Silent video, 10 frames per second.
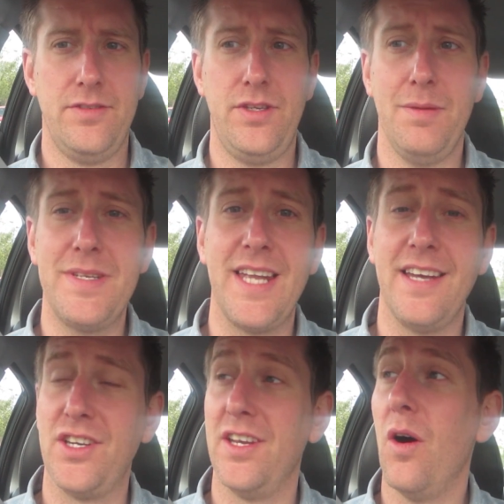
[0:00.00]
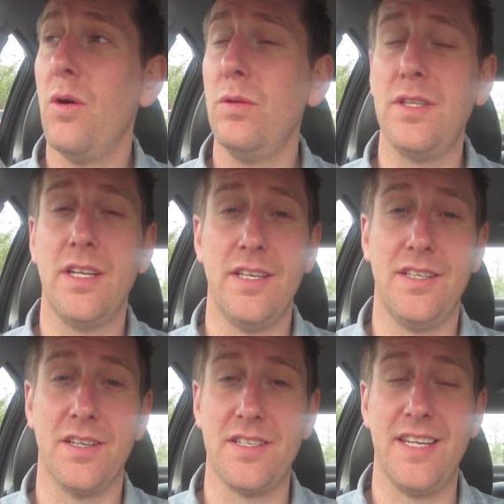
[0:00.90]
Gym session all done and
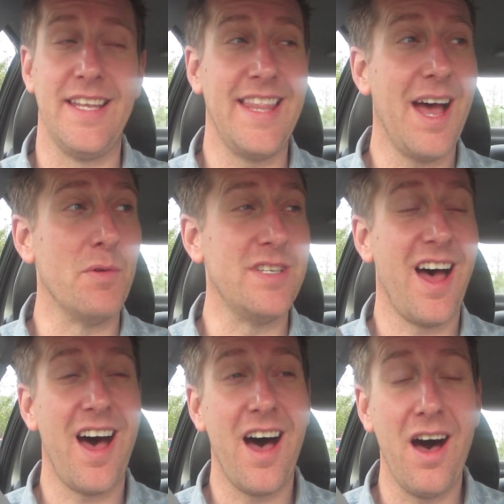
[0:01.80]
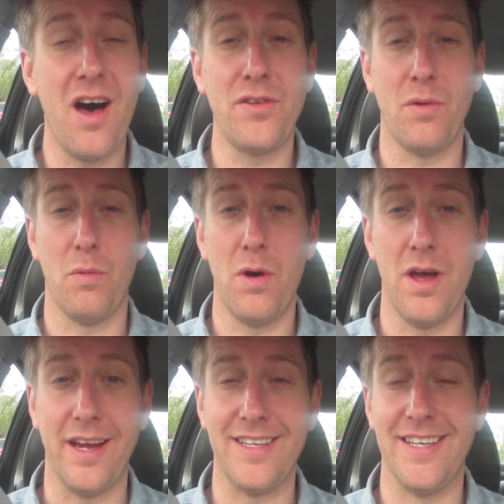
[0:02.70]
dusted. That was hard
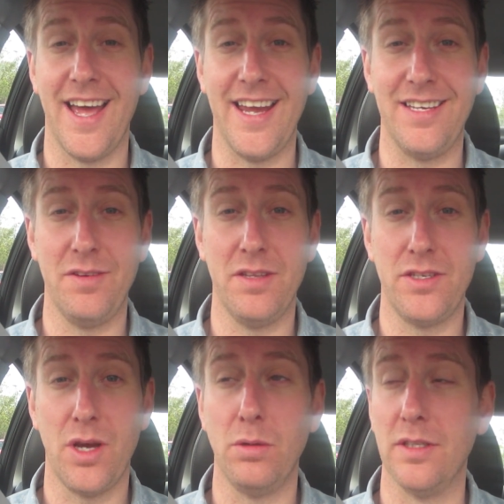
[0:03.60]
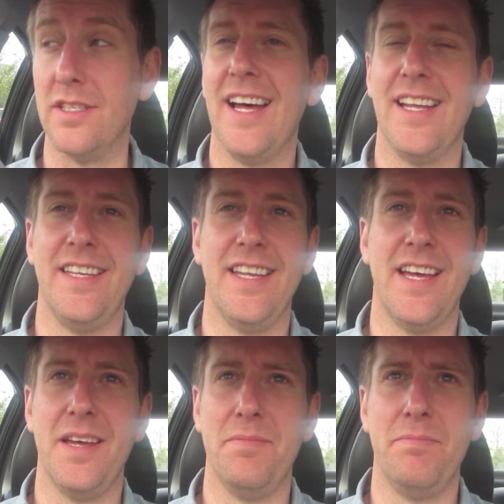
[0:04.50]
work today doing the shoulders, and
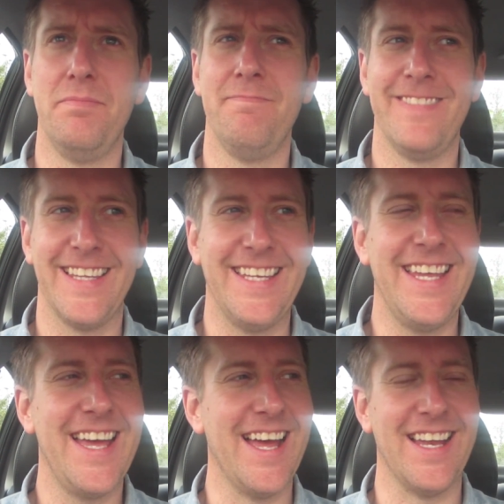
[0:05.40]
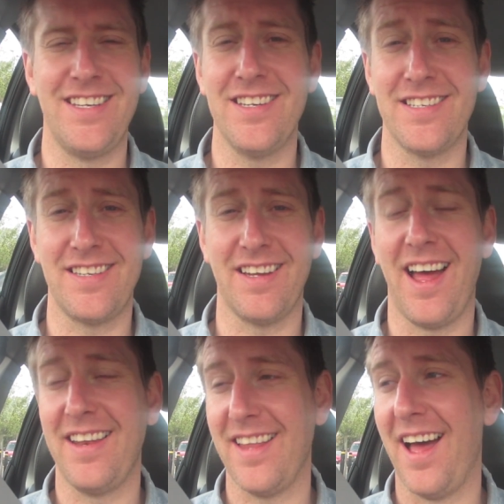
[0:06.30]

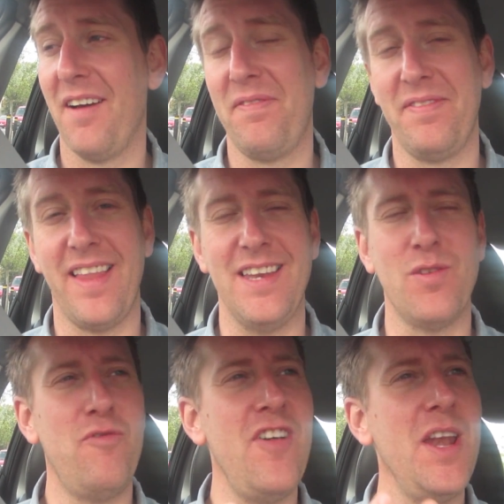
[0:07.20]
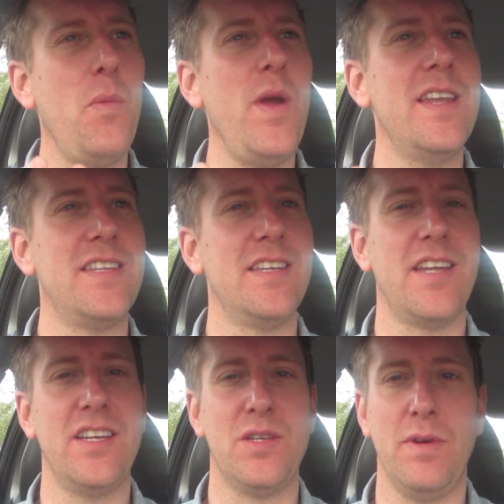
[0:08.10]
it's a really weird
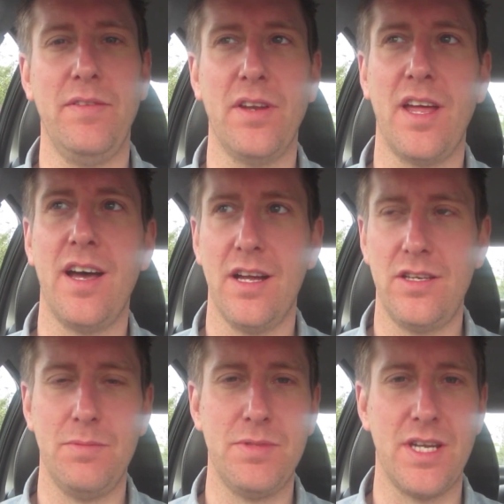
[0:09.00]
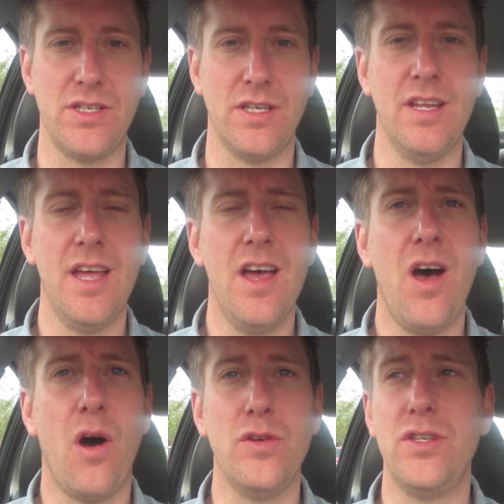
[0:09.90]
sensation when you've done a hard gym session
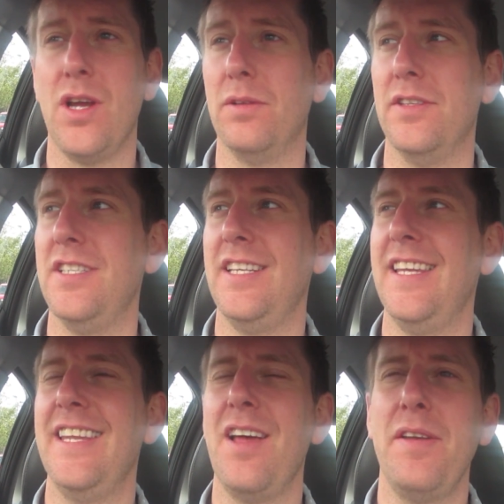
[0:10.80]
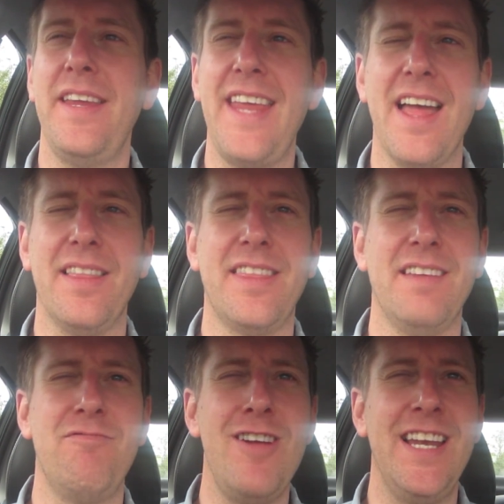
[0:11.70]
on your shoulders. You don't get
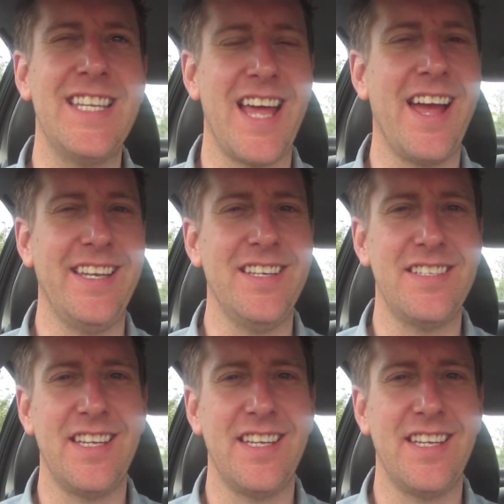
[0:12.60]
the really tightness